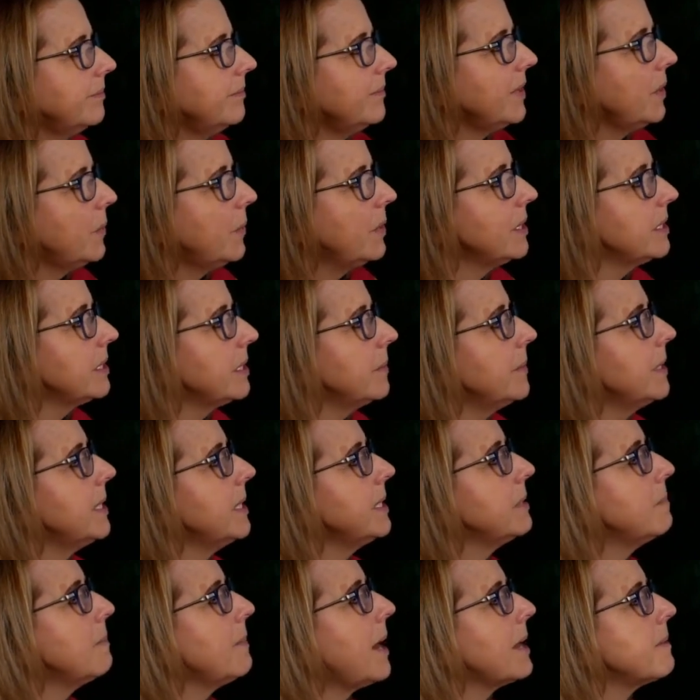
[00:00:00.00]
When something is
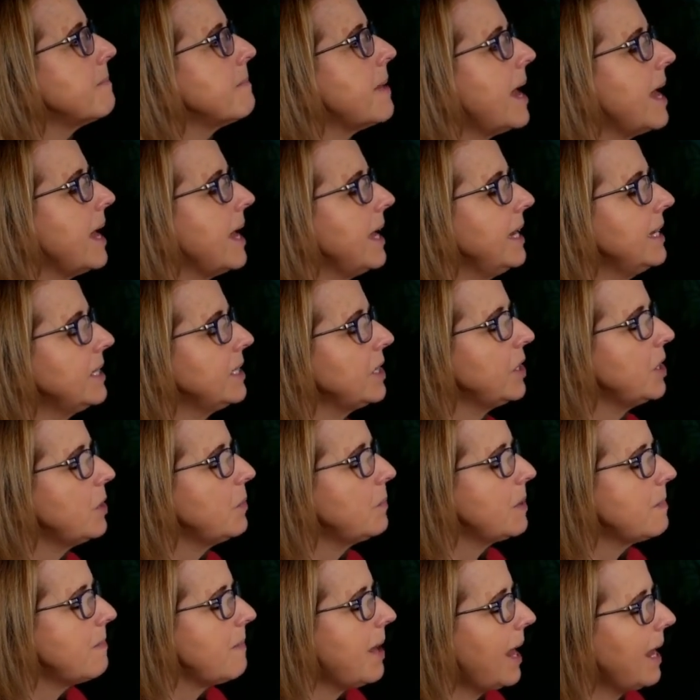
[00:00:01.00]
man-made,
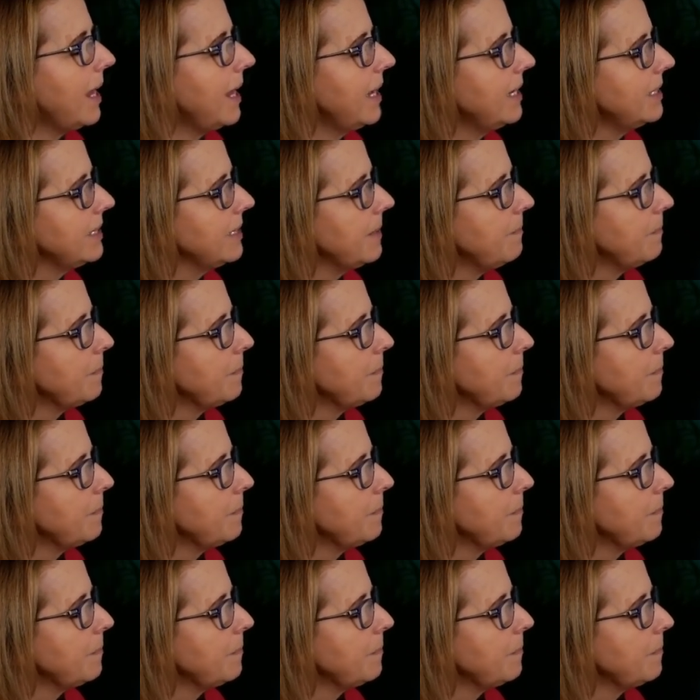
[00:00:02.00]
human-made,